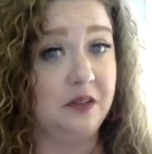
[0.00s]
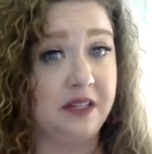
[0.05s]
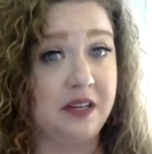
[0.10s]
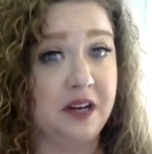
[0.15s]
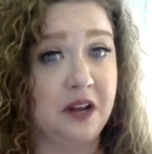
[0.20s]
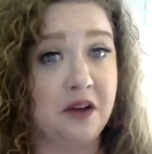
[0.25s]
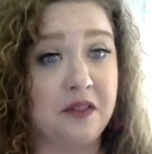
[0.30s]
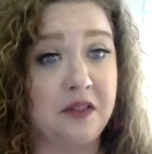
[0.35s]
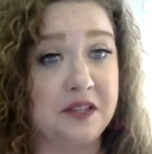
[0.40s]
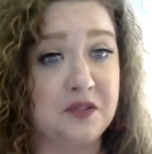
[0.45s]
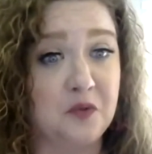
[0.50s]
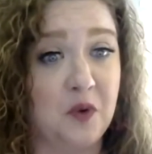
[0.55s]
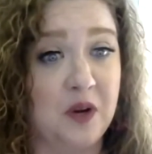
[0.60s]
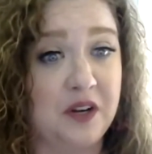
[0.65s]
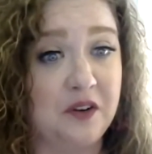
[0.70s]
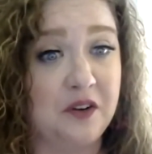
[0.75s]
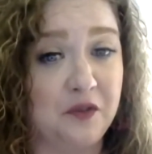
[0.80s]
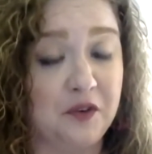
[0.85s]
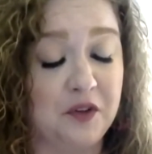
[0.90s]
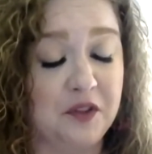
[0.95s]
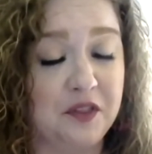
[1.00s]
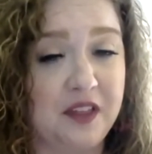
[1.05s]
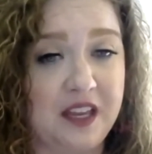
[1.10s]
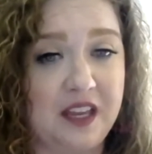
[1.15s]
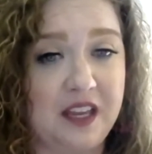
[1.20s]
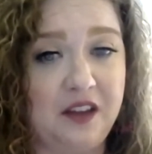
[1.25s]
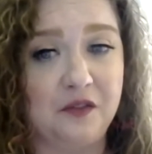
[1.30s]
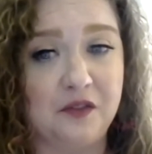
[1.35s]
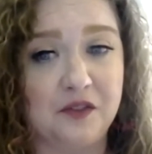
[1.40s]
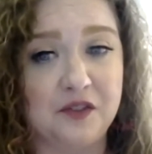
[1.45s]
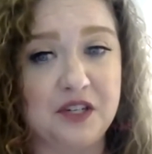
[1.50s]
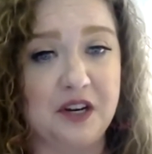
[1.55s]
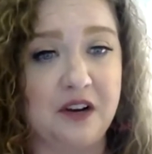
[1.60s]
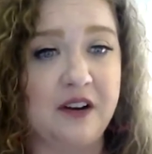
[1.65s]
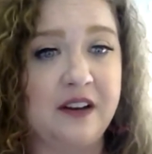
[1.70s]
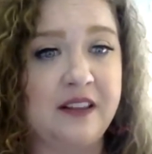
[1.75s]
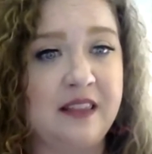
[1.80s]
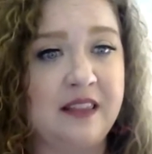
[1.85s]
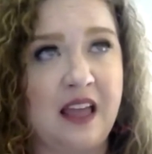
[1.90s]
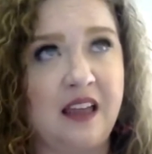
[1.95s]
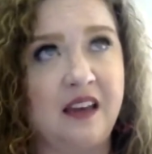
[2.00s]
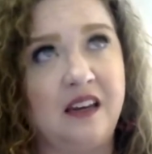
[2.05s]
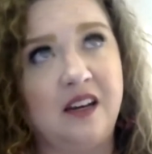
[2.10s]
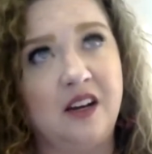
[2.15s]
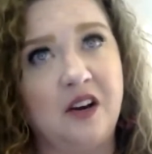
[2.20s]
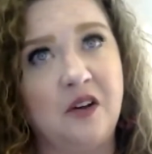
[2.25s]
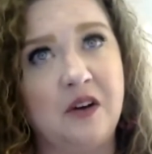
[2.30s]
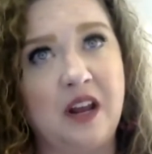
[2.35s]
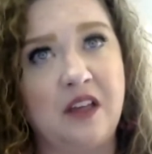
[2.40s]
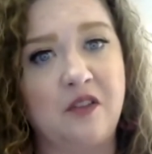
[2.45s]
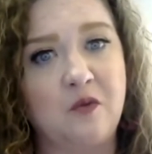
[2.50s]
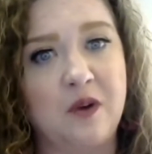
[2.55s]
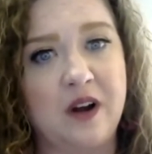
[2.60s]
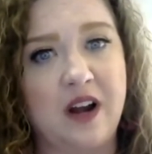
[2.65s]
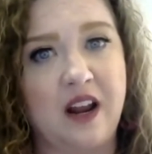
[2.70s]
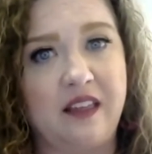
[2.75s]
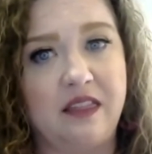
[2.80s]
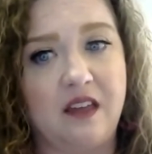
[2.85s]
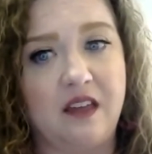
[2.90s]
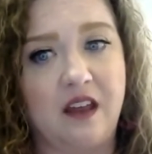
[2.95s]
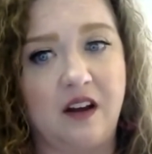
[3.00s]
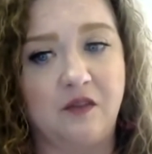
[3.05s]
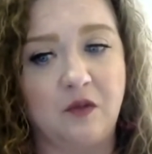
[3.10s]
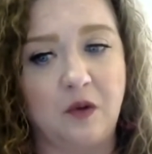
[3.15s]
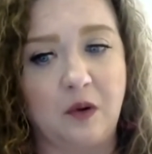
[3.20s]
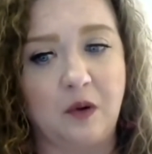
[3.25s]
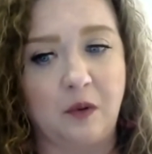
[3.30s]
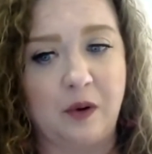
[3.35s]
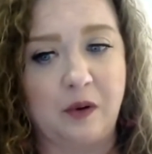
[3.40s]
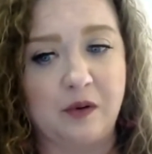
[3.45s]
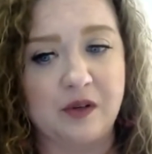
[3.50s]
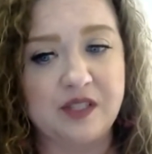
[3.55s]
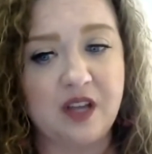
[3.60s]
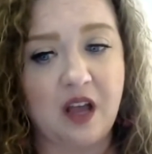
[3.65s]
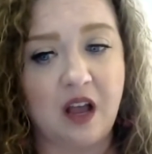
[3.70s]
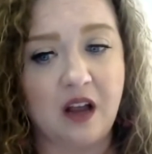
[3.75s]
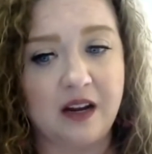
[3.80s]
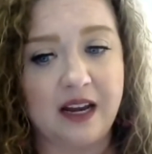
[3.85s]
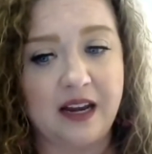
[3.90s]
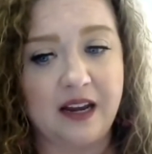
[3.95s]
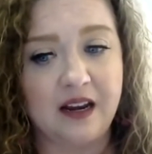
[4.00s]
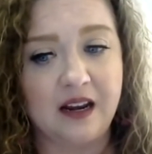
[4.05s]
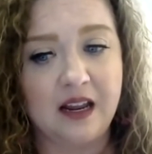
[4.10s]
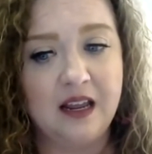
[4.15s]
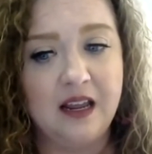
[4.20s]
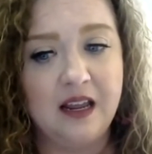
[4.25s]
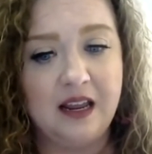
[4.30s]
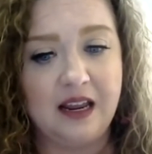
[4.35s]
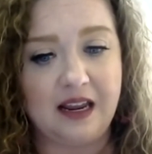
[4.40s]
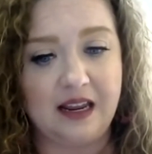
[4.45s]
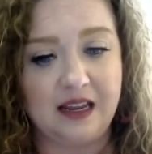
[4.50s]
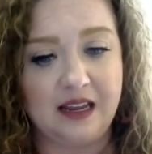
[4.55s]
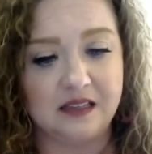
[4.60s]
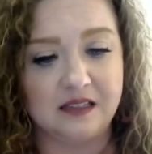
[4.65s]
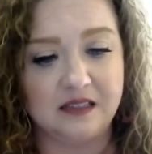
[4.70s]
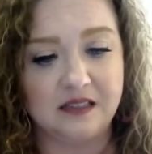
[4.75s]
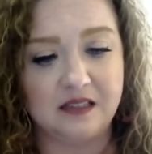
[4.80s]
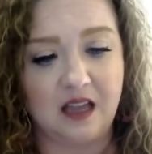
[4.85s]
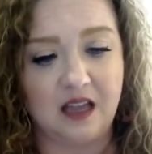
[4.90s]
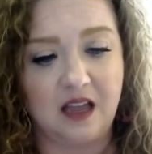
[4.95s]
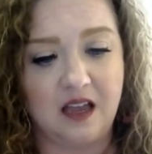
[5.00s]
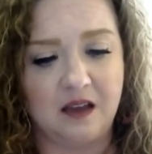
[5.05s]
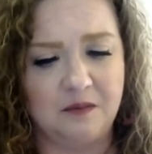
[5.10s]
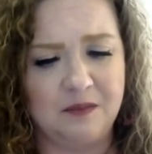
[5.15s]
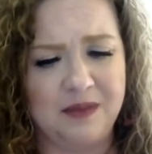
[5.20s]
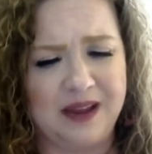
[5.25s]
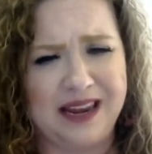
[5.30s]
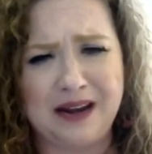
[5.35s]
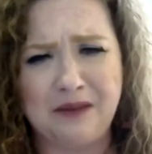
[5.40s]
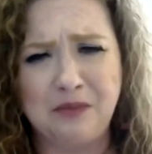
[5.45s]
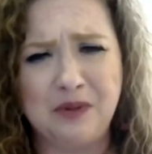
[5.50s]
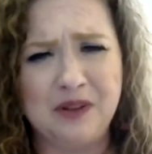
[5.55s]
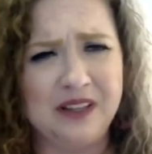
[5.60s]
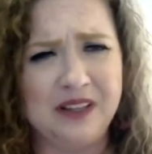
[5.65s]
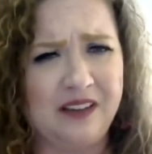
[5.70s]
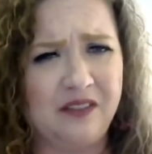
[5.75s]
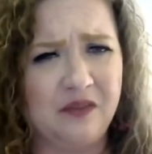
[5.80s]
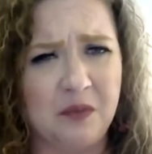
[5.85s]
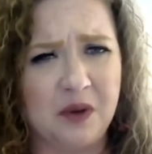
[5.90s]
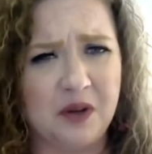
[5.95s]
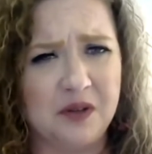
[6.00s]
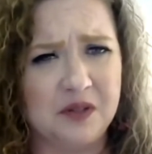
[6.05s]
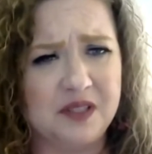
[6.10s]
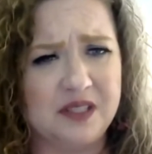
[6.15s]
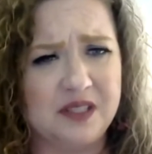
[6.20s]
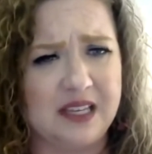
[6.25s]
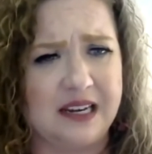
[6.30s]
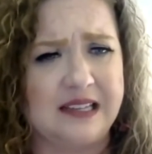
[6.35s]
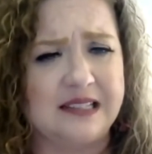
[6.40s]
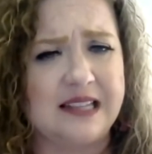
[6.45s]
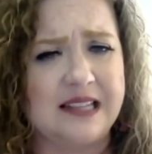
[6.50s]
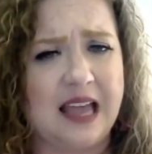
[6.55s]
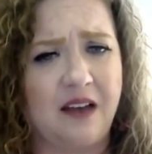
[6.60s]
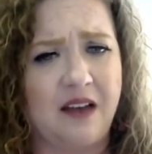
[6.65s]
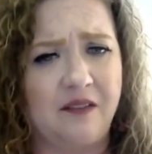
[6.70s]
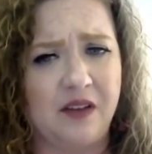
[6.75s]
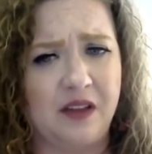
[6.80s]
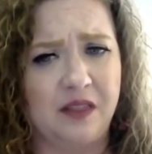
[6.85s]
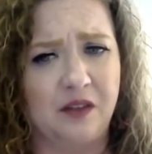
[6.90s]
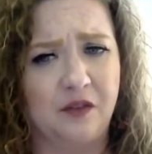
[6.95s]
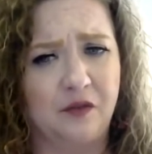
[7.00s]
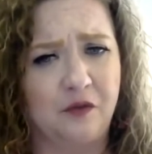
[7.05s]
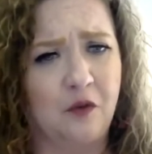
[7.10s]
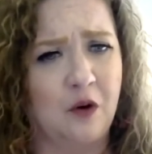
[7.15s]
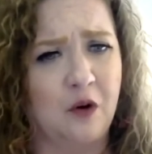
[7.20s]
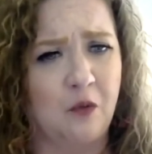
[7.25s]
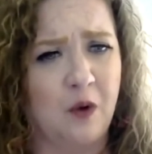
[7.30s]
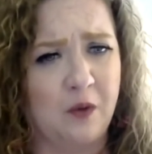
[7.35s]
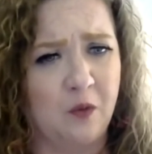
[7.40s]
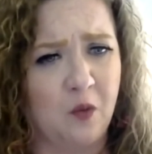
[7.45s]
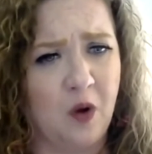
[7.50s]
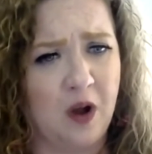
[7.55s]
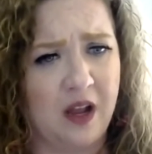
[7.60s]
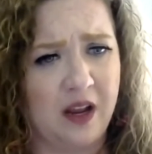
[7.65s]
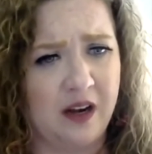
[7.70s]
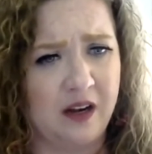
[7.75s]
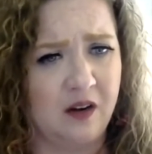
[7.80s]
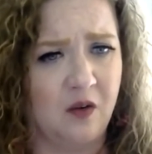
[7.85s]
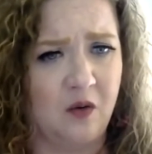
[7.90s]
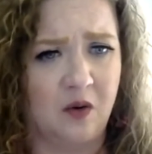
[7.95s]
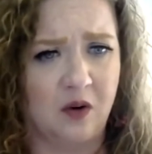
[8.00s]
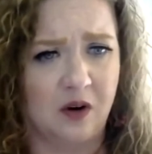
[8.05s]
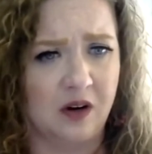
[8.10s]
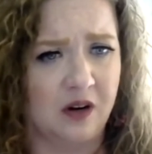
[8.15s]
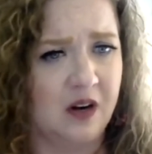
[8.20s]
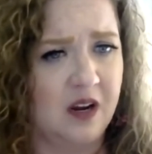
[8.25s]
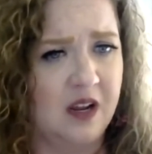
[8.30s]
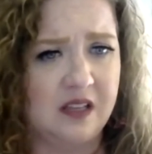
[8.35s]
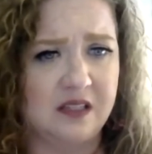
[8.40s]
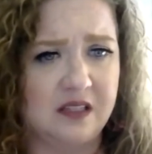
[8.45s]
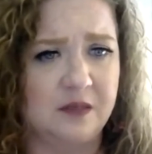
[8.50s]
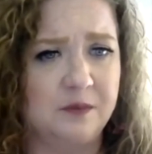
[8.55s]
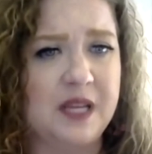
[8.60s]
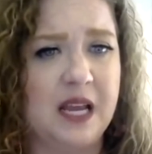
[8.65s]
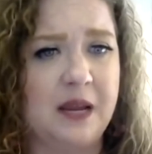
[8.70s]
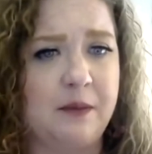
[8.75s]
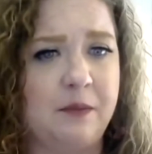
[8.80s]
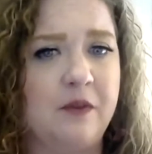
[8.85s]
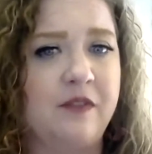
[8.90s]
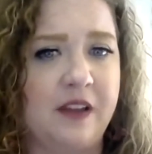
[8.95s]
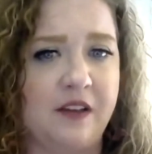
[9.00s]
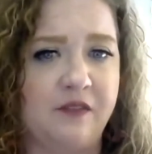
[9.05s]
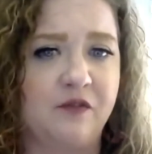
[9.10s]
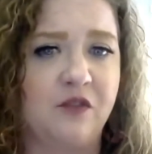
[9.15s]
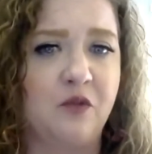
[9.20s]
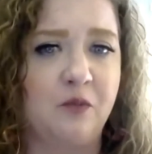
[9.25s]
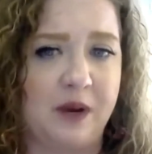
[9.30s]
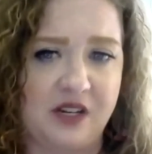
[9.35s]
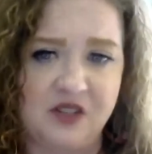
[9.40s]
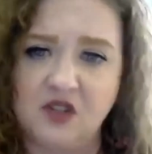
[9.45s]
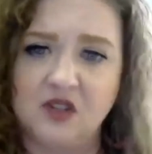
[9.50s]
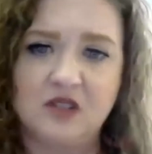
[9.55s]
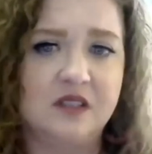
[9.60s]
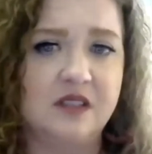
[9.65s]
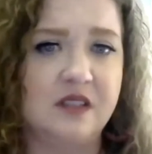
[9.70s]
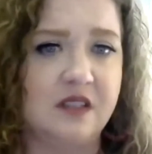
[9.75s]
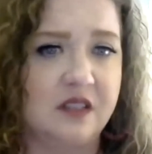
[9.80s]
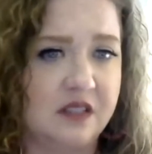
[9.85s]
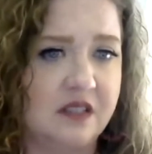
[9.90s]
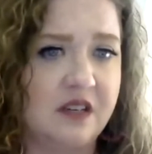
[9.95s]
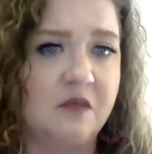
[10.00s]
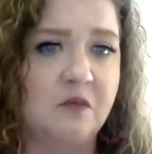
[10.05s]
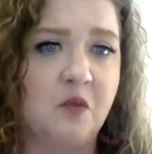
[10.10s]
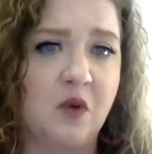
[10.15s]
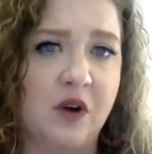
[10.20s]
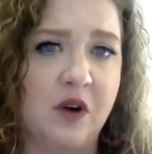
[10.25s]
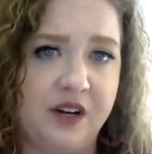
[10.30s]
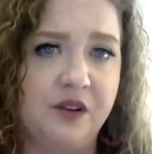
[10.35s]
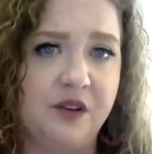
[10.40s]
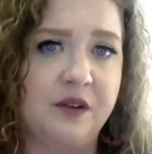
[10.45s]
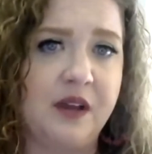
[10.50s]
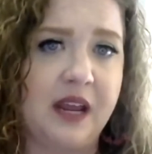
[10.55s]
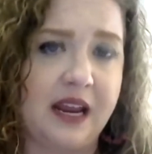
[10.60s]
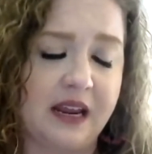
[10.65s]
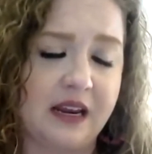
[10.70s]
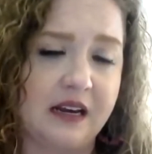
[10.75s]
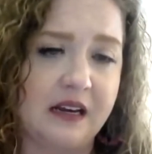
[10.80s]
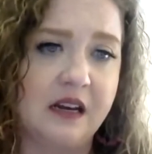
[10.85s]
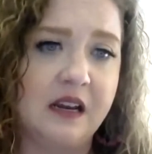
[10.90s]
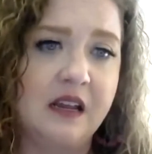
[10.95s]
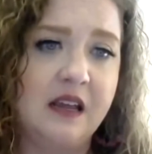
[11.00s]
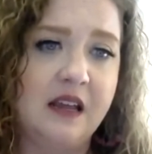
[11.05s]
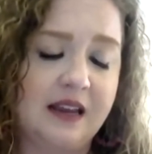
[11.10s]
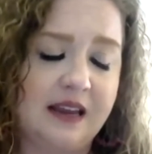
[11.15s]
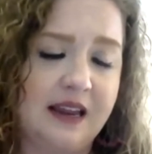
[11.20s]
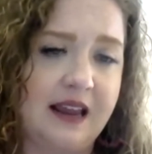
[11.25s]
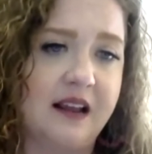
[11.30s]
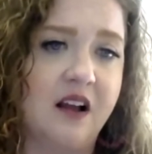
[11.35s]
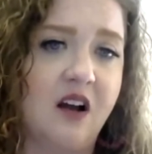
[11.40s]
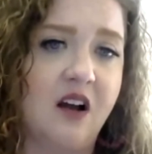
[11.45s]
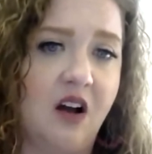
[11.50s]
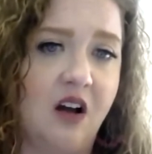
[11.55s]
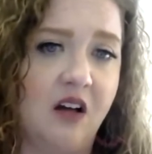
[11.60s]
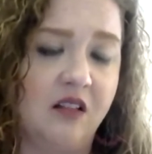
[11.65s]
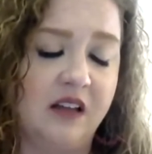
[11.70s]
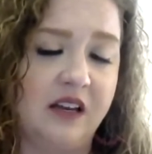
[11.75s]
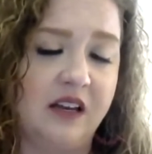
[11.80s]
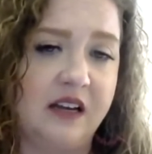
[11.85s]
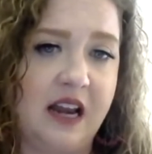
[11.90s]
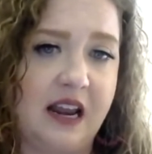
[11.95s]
No, that's wonderful. Thank you for sharing that. Another one I thought of while we were talking is, and I believe most cities have it, the 411 or some type of information system where you can call and